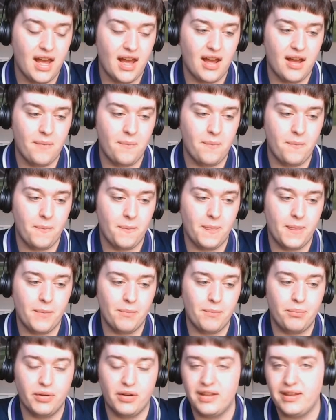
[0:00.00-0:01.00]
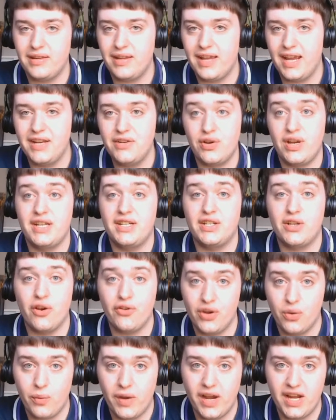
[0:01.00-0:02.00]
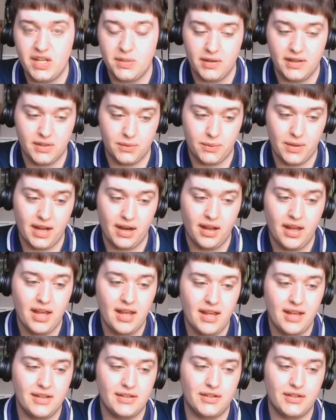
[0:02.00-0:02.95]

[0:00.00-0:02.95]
um but Inter need to cut their wage bill as well.